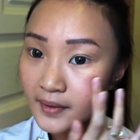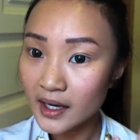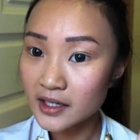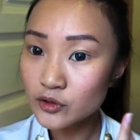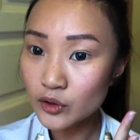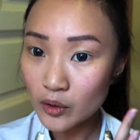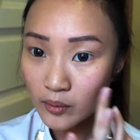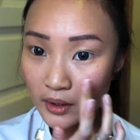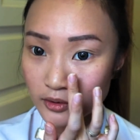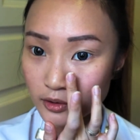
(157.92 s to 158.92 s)
And you don't
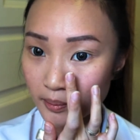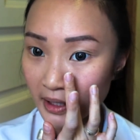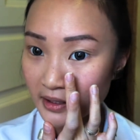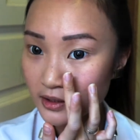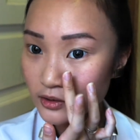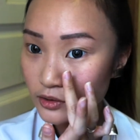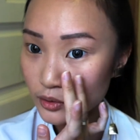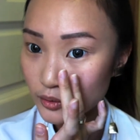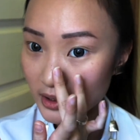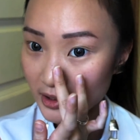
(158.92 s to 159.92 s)
want to blend it
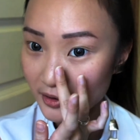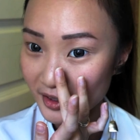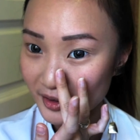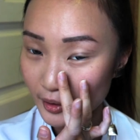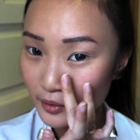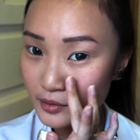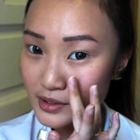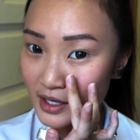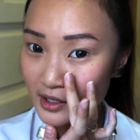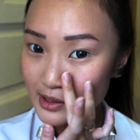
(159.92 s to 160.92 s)
too near the
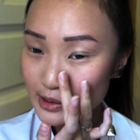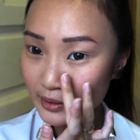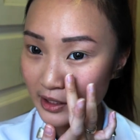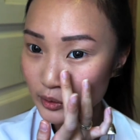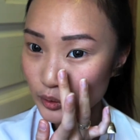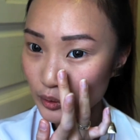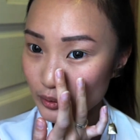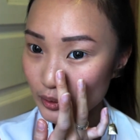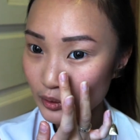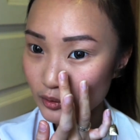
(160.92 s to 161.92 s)
nose so that you don't
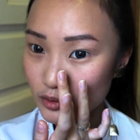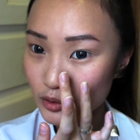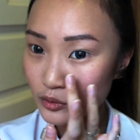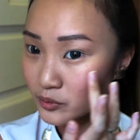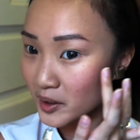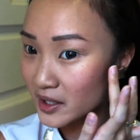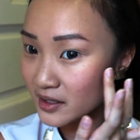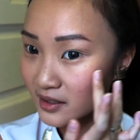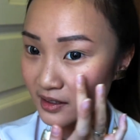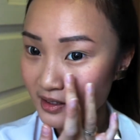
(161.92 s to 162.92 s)
look too red
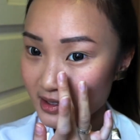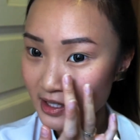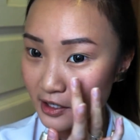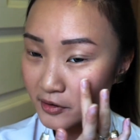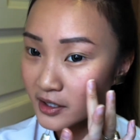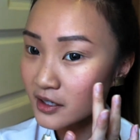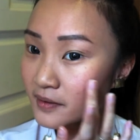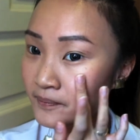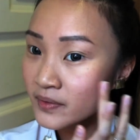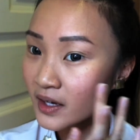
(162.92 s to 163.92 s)
in this area
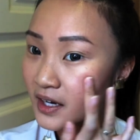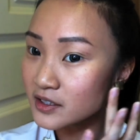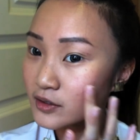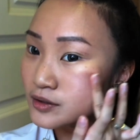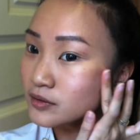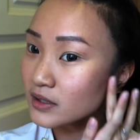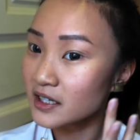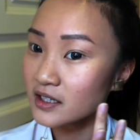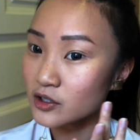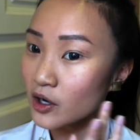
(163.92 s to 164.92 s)
and you look like
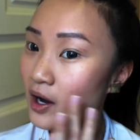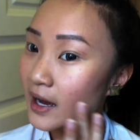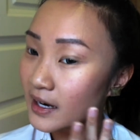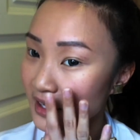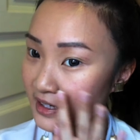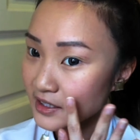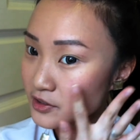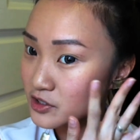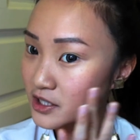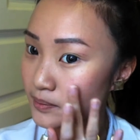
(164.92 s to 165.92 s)
you're highlighting
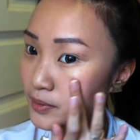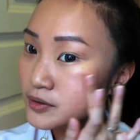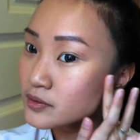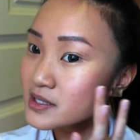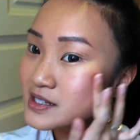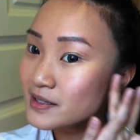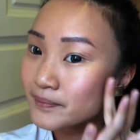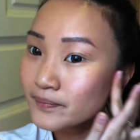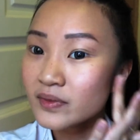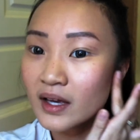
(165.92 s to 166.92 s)
your cheekbones
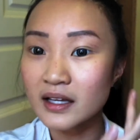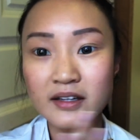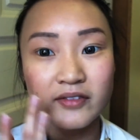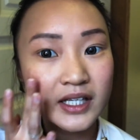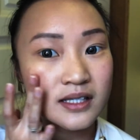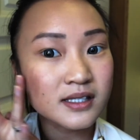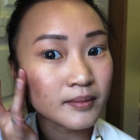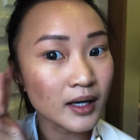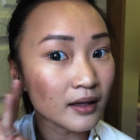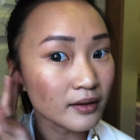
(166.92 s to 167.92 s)
and giving it some
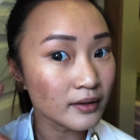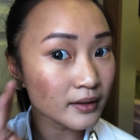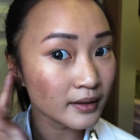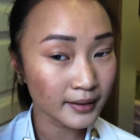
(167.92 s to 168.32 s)
color.